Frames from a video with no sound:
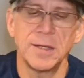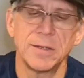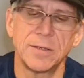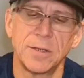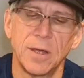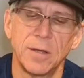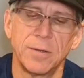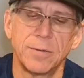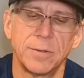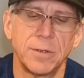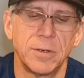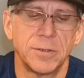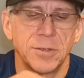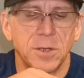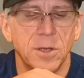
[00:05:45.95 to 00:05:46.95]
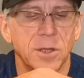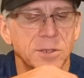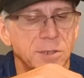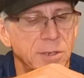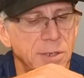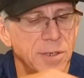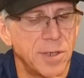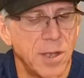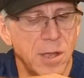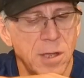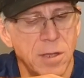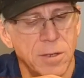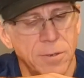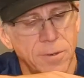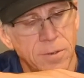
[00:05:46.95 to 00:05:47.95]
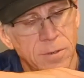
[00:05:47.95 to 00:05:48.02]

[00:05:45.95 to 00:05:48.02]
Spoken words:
It's a it's a gusseted tongue,